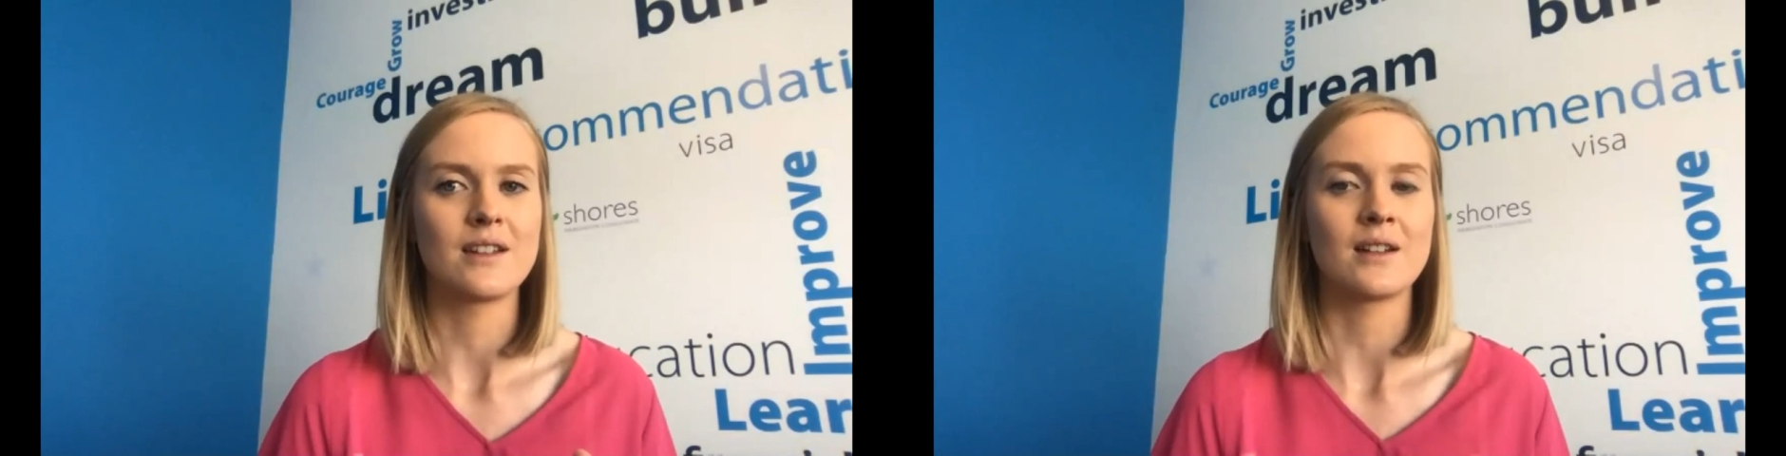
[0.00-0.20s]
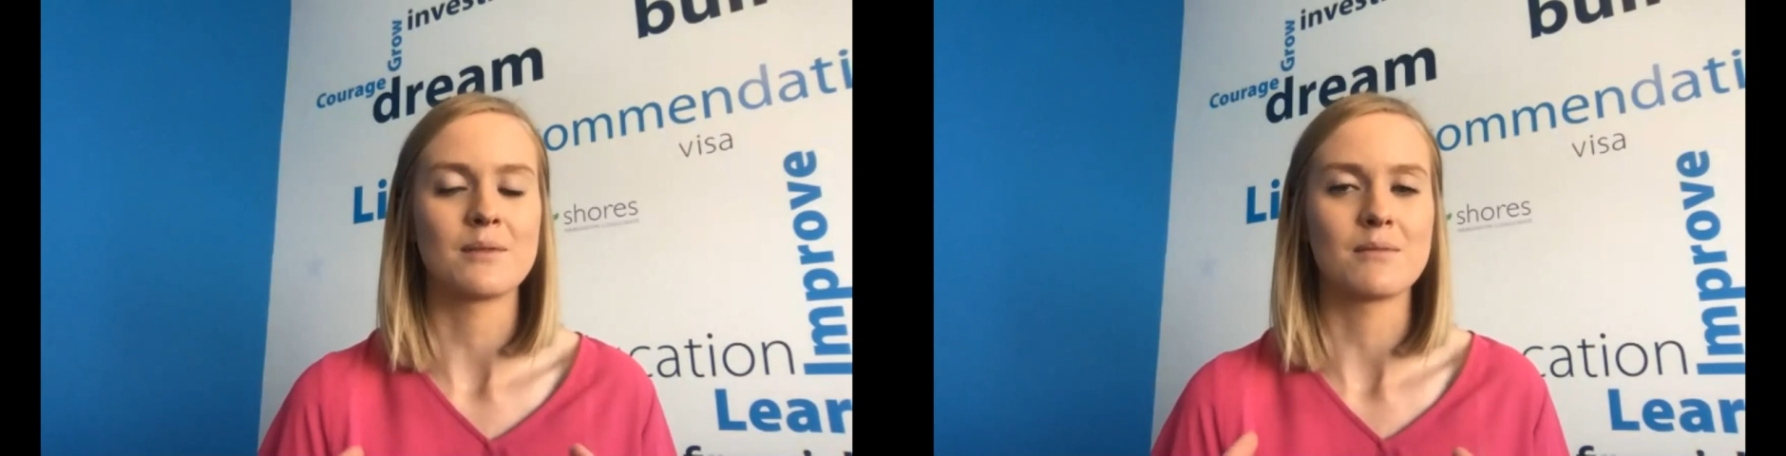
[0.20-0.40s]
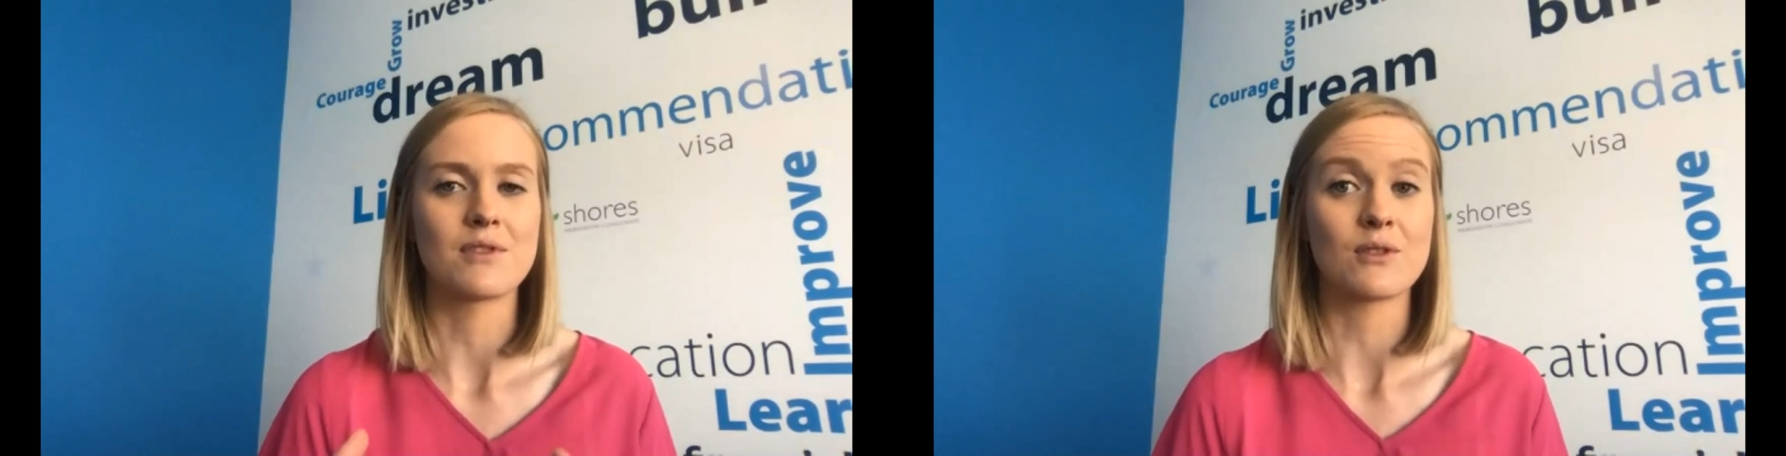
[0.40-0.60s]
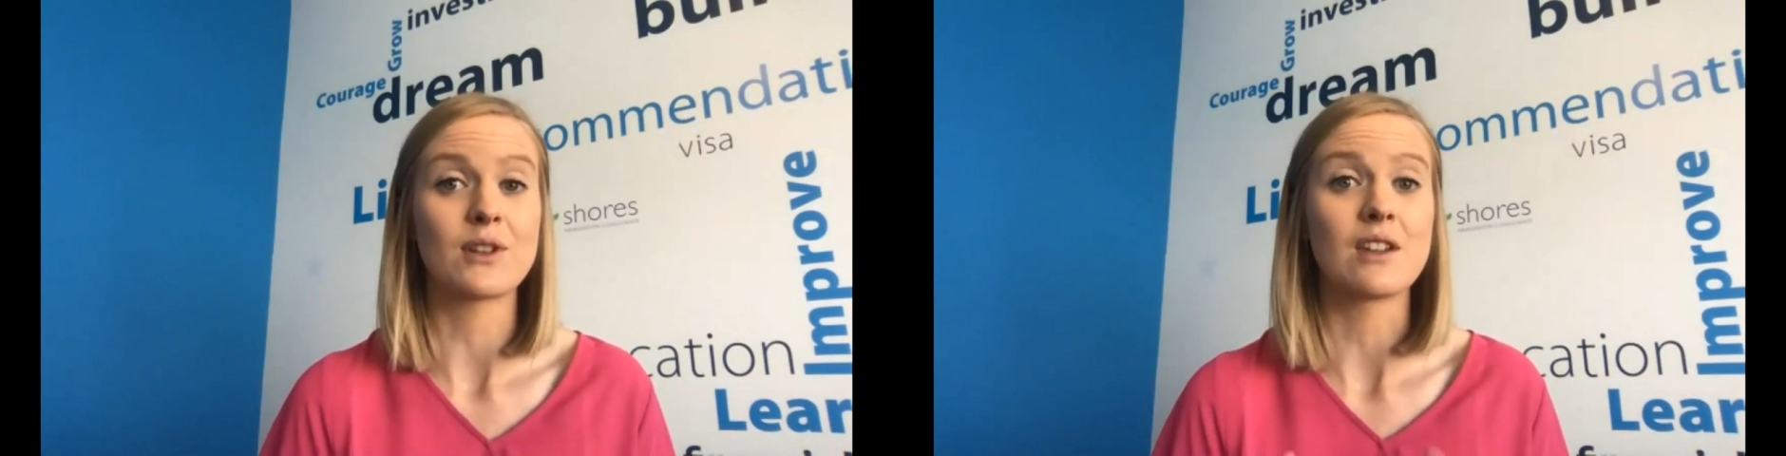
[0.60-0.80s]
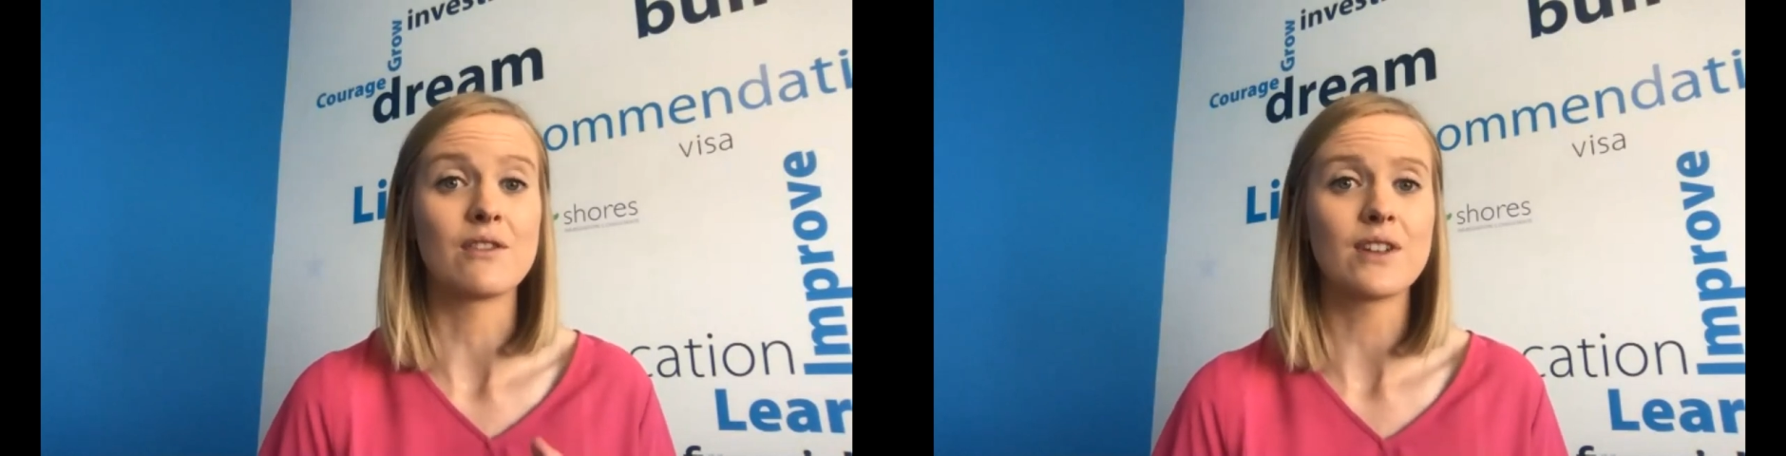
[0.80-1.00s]

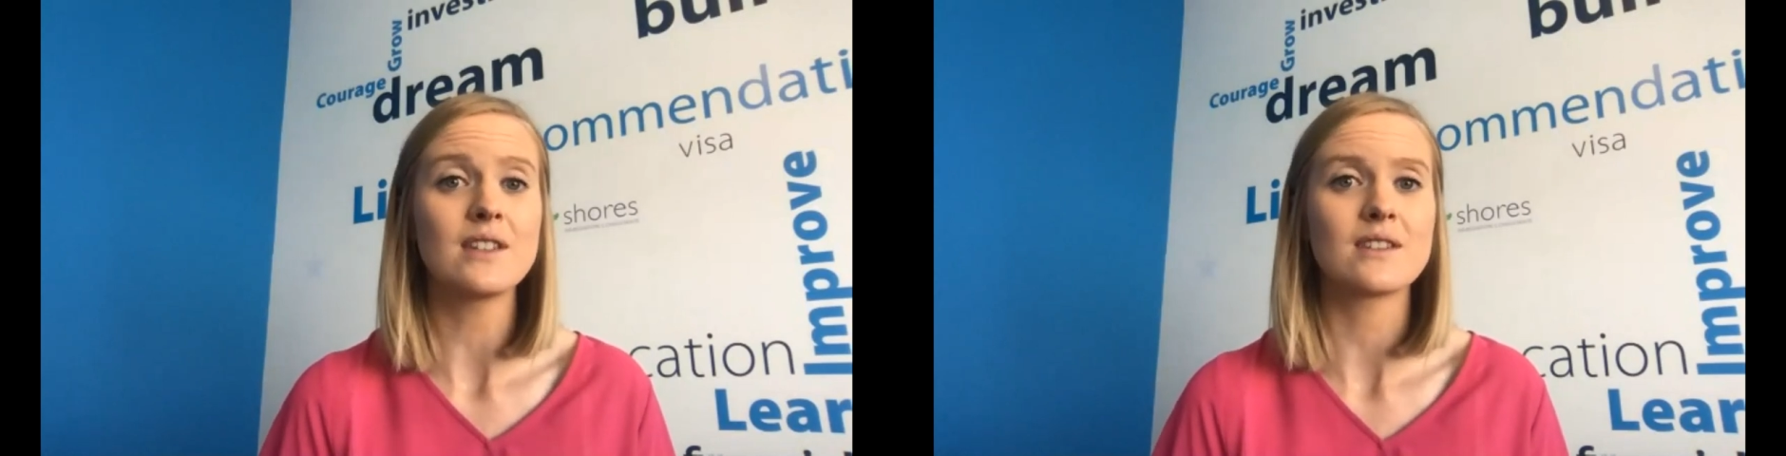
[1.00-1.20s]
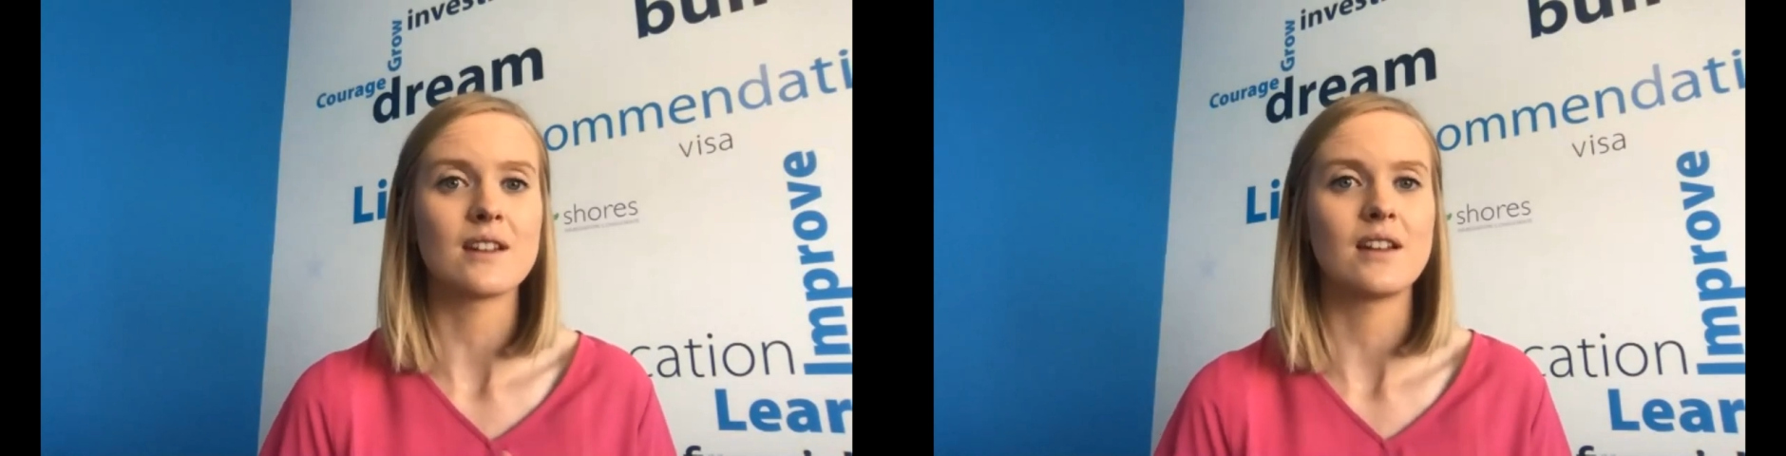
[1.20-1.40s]
3-year visa